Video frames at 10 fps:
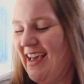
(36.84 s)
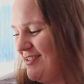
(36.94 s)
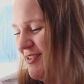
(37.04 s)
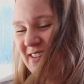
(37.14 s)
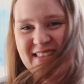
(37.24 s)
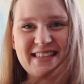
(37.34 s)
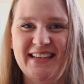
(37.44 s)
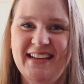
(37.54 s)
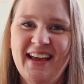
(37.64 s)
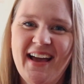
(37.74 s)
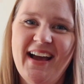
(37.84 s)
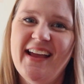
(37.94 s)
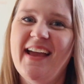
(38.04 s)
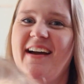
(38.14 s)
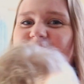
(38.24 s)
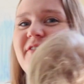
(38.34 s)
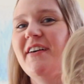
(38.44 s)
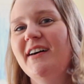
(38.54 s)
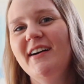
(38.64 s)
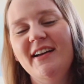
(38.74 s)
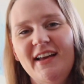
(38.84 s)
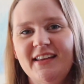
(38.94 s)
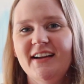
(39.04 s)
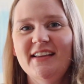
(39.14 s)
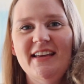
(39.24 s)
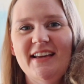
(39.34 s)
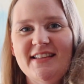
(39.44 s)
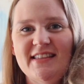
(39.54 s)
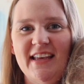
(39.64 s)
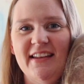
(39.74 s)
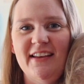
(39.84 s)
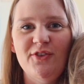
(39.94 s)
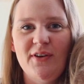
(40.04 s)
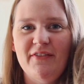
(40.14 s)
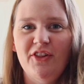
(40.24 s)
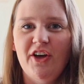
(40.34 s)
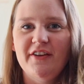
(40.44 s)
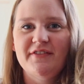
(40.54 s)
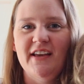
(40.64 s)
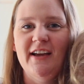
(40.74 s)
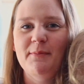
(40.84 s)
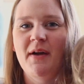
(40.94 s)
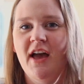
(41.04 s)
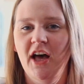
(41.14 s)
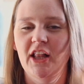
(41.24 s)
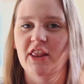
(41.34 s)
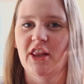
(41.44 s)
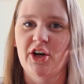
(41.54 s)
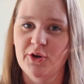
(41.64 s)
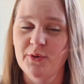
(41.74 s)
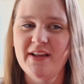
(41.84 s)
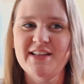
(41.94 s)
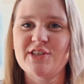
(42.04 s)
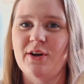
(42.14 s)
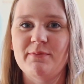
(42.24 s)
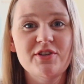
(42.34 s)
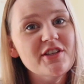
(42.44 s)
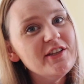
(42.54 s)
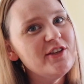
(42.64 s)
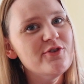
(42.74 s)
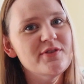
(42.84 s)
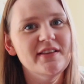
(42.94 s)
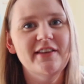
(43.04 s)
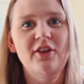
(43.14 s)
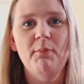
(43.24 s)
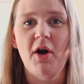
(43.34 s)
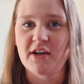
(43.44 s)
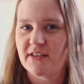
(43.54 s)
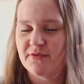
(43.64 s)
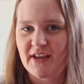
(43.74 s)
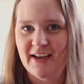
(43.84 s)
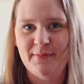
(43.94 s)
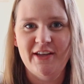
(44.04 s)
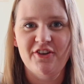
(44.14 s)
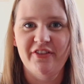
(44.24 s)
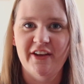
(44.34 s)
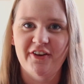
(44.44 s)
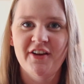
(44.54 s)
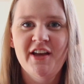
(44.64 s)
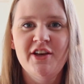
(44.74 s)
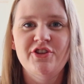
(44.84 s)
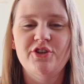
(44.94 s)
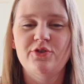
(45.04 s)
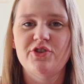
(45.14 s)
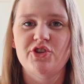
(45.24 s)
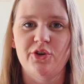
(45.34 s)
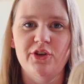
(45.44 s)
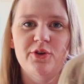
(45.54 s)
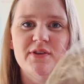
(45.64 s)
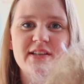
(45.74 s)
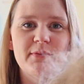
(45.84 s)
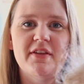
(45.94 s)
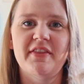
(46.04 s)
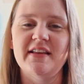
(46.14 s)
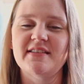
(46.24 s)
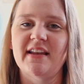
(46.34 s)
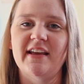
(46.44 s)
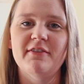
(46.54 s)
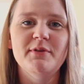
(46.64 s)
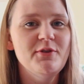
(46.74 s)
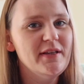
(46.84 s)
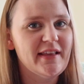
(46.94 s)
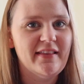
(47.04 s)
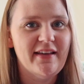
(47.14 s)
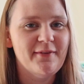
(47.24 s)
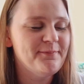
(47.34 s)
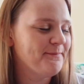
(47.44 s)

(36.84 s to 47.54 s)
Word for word: As you can see I have uh, young kids and I don't have a lot of time alone and so I'm just going to use little pockets of time here and there to show you some of the things that I have been doing lately.